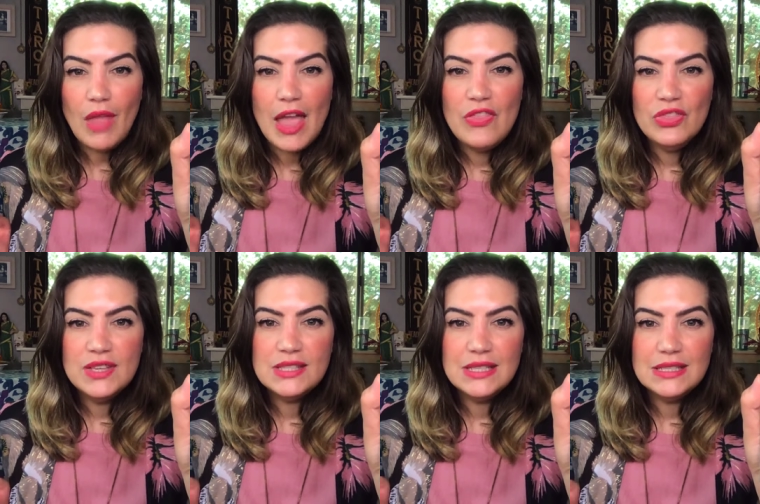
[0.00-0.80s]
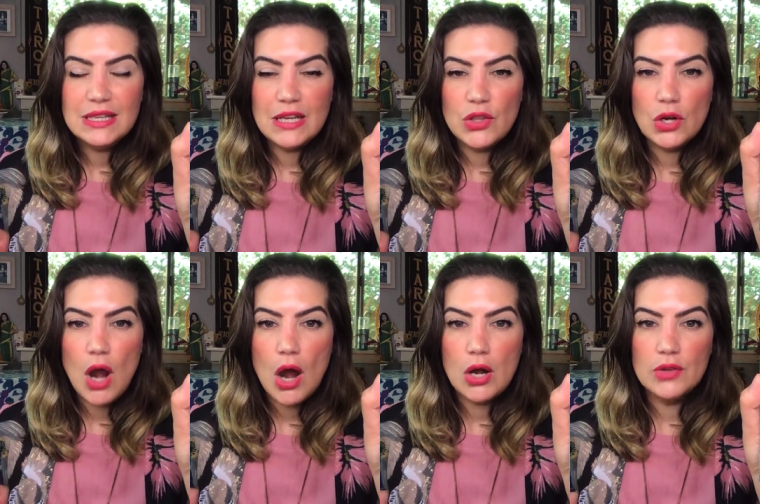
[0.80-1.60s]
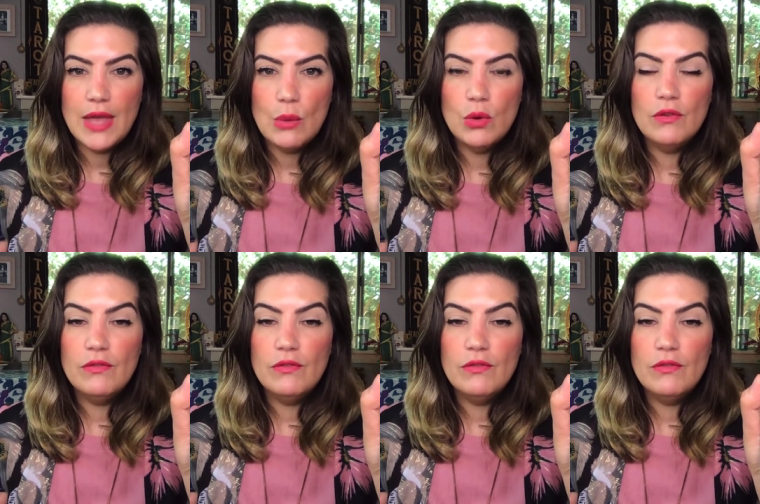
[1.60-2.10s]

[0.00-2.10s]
and this is another card that will